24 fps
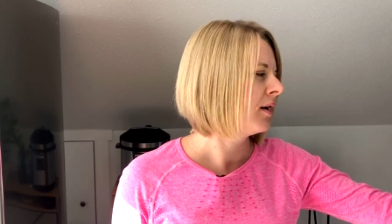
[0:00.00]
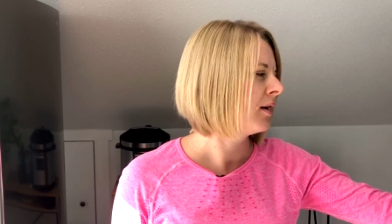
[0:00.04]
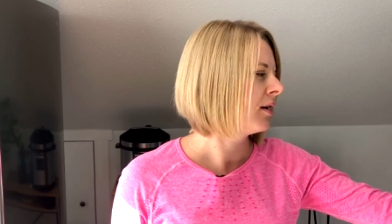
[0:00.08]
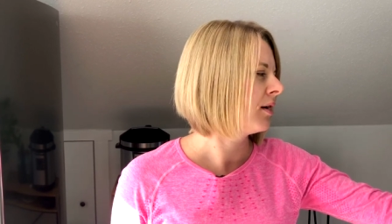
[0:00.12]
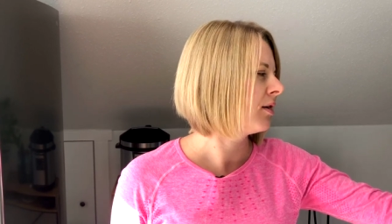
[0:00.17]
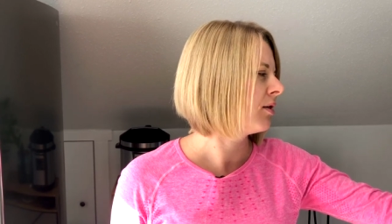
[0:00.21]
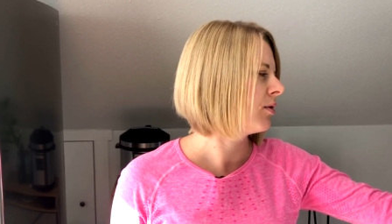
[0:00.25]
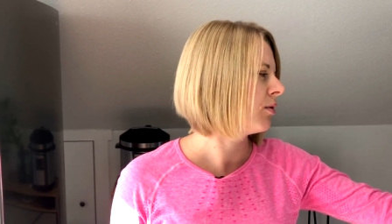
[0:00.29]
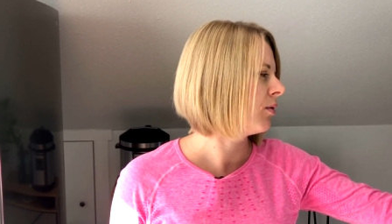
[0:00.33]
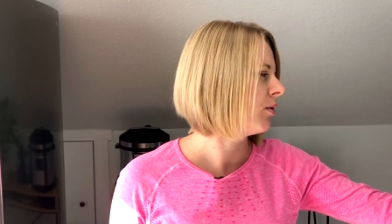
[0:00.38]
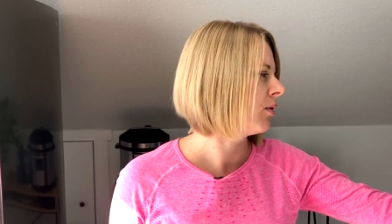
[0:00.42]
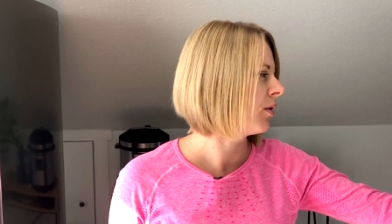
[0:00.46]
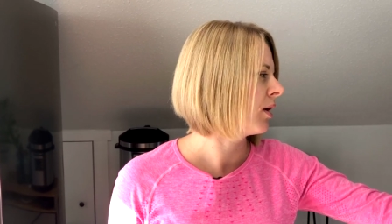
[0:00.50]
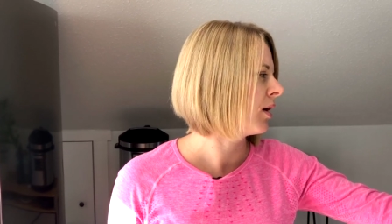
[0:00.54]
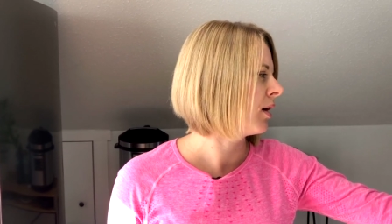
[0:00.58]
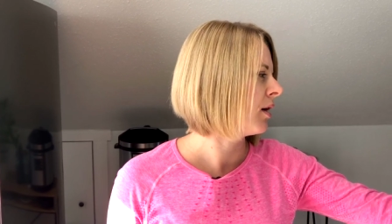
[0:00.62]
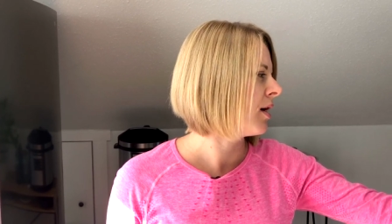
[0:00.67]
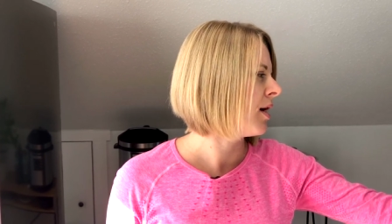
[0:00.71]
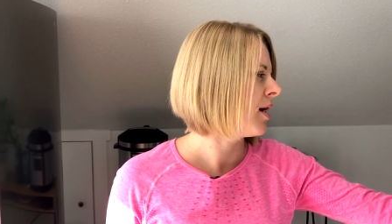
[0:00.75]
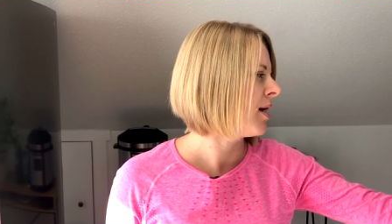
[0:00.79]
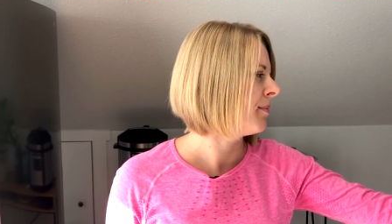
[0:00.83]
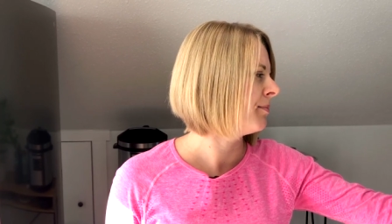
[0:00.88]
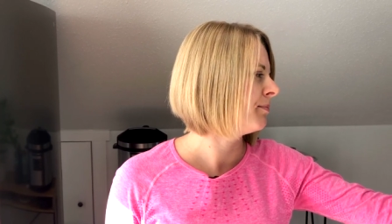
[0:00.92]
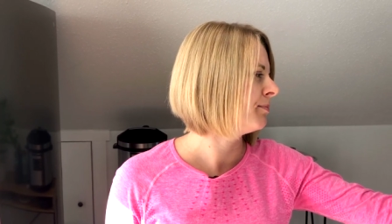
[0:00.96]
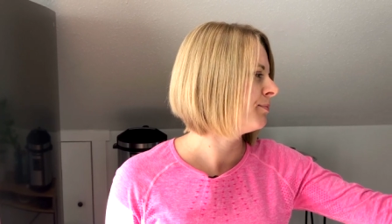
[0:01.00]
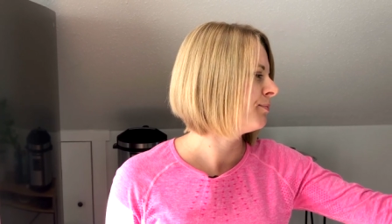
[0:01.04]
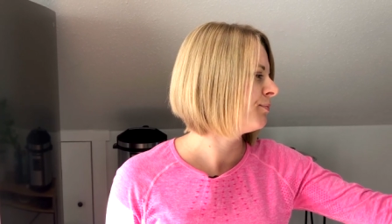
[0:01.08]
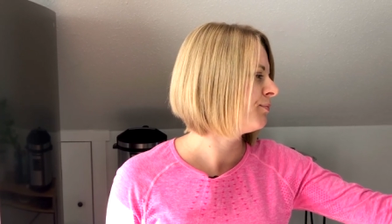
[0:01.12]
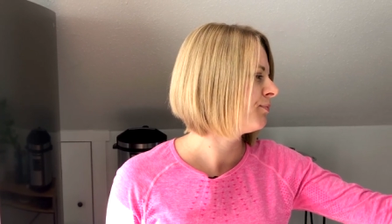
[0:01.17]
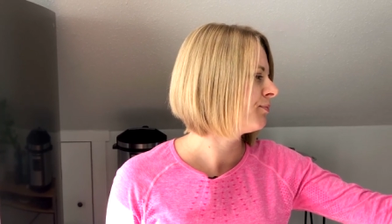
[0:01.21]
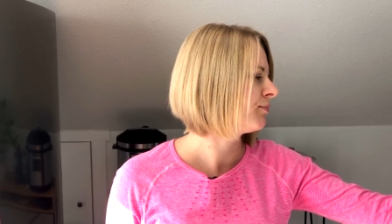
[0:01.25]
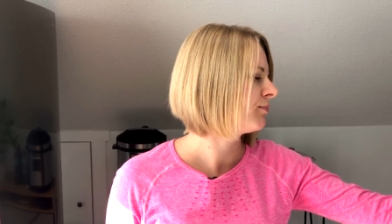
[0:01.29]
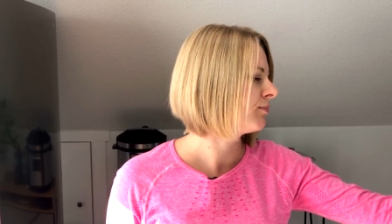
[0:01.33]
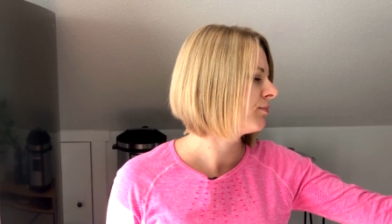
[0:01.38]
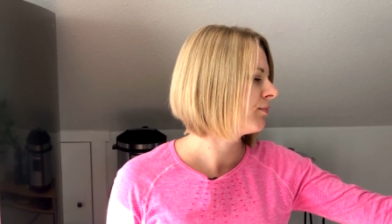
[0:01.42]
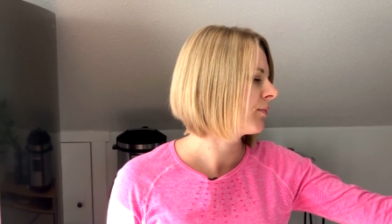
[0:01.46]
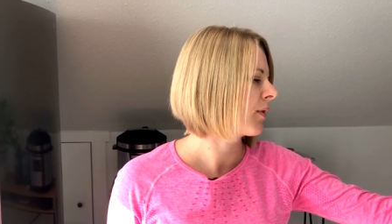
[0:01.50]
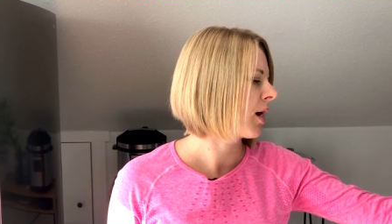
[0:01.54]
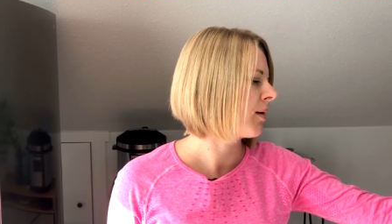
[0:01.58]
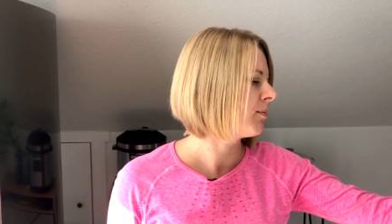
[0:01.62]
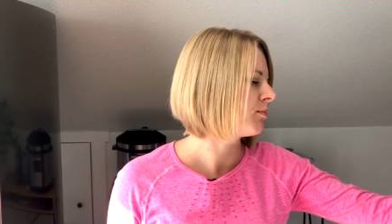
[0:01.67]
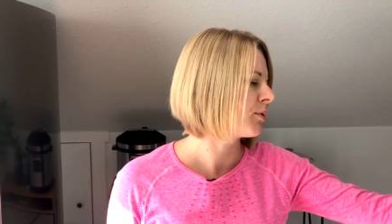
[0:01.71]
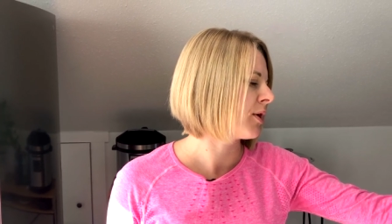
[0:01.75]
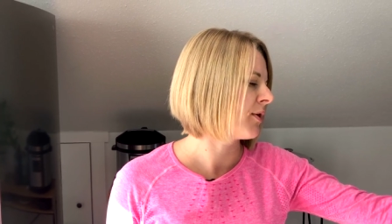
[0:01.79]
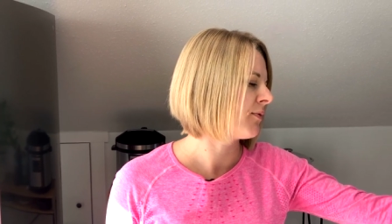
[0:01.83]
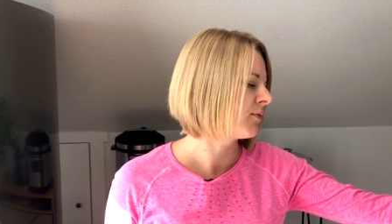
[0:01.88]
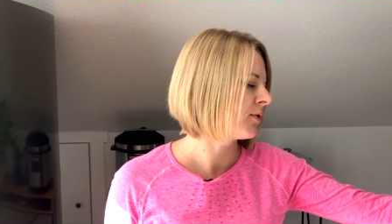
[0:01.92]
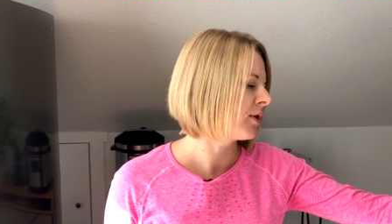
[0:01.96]
your
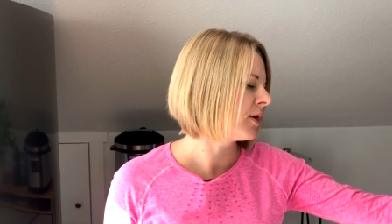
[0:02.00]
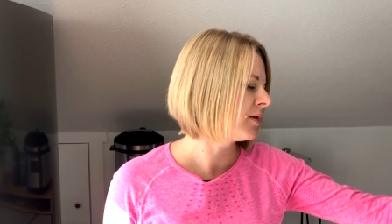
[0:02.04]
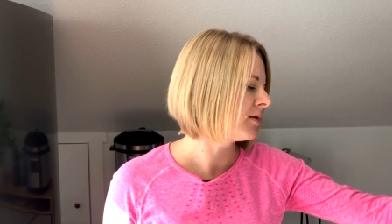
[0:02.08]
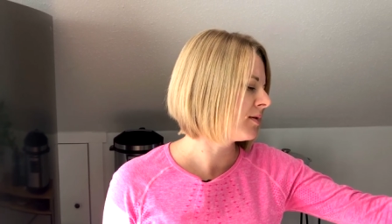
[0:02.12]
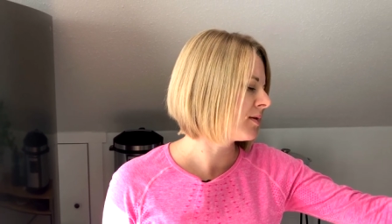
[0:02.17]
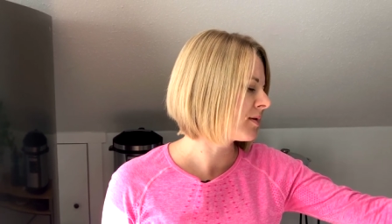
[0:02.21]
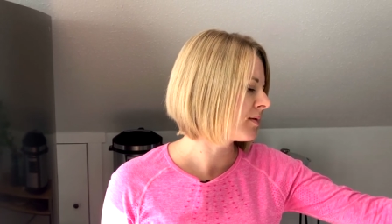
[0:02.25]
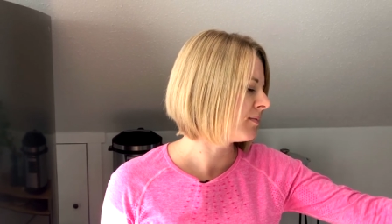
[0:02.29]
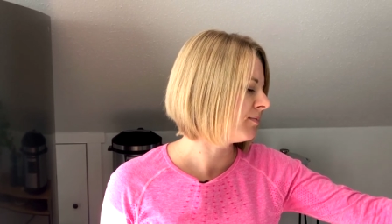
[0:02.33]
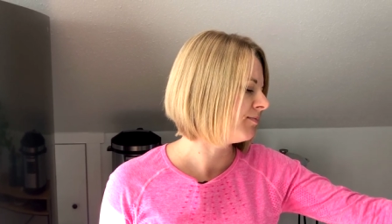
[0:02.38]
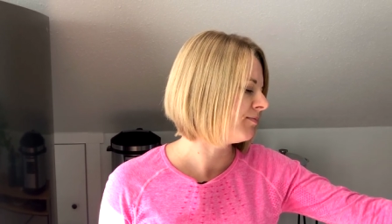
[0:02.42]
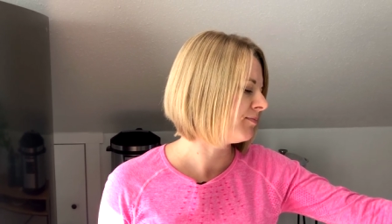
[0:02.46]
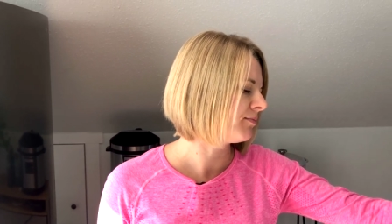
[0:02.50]
preference.